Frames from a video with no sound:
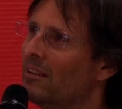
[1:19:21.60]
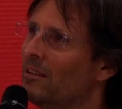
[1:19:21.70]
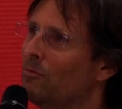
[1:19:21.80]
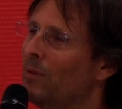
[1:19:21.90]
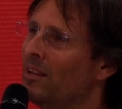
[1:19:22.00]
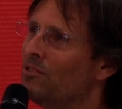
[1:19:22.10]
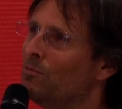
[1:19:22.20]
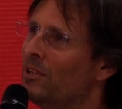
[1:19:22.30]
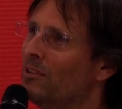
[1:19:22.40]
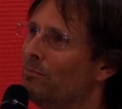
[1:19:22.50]
that once
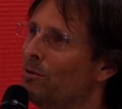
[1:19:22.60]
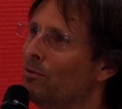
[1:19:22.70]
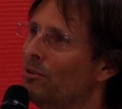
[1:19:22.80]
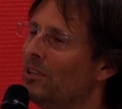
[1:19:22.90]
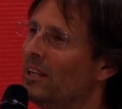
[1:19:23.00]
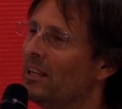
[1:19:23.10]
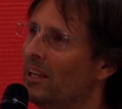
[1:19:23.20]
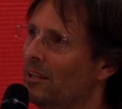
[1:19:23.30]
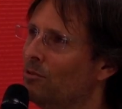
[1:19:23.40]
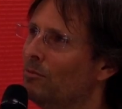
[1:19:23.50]
we are born
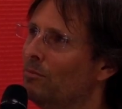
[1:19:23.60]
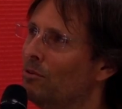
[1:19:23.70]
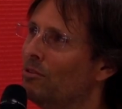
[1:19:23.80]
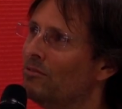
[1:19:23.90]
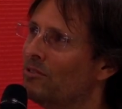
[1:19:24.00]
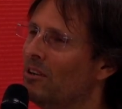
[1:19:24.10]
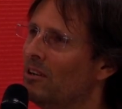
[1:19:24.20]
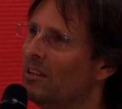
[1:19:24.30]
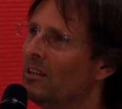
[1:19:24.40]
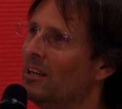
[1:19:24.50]
again or born of
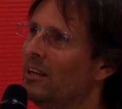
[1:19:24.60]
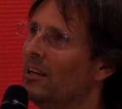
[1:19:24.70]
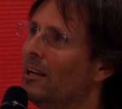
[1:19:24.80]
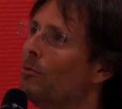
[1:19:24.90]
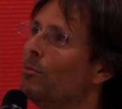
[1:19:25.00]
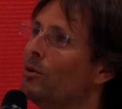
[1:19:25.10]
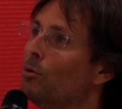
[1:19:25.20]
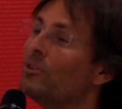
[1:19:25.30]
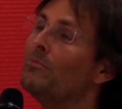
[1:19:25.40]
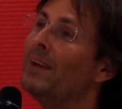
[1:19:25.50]
God, we
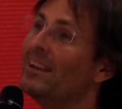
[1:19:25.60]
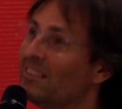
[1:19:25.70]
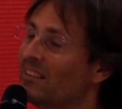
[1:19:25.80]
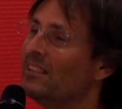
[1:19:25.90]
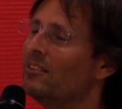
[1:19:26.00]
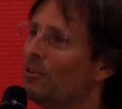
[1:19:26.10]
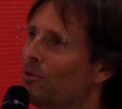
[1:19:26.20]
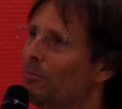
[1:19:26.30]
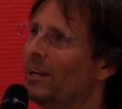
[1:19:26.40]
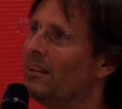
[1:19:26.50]
automatically know
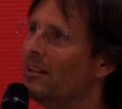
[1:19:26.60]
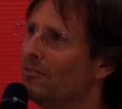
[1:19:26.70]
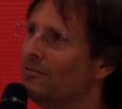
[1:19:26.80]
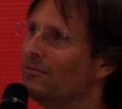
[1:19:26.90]
about love.